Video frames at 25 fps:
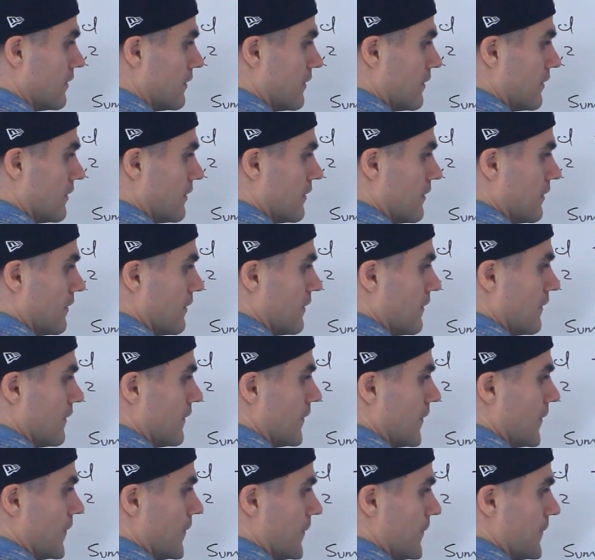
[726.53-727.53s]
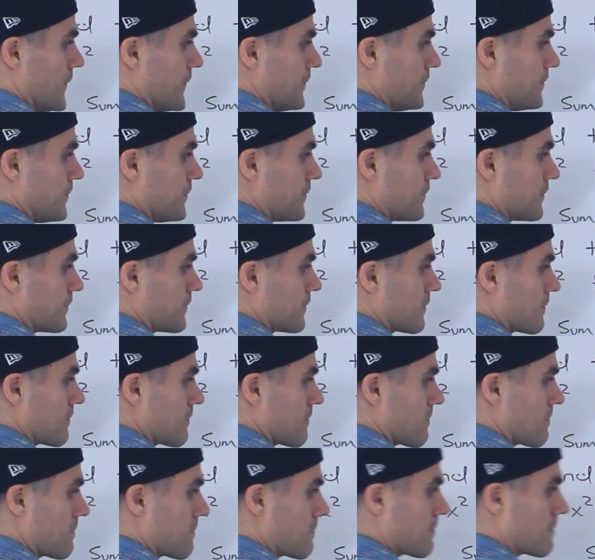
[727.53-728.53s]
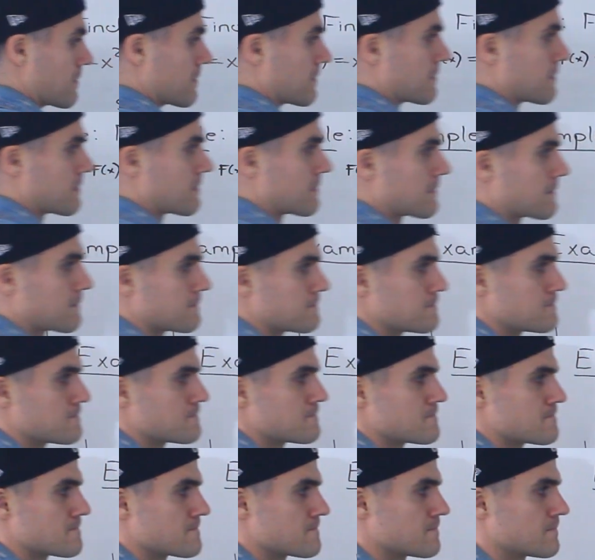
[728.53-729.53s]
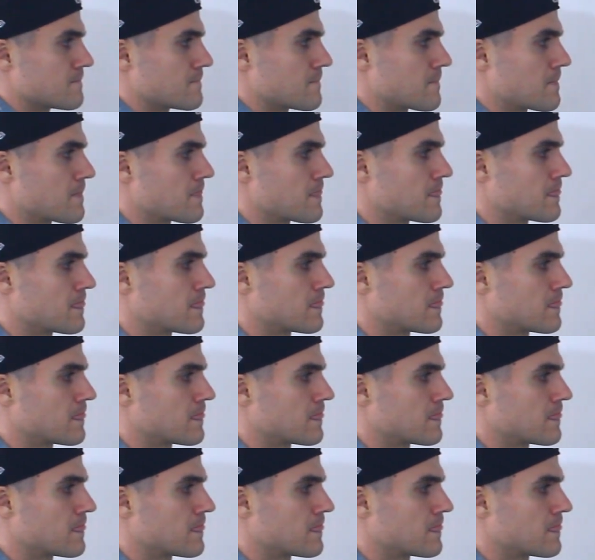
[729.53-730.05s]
Nothing is said.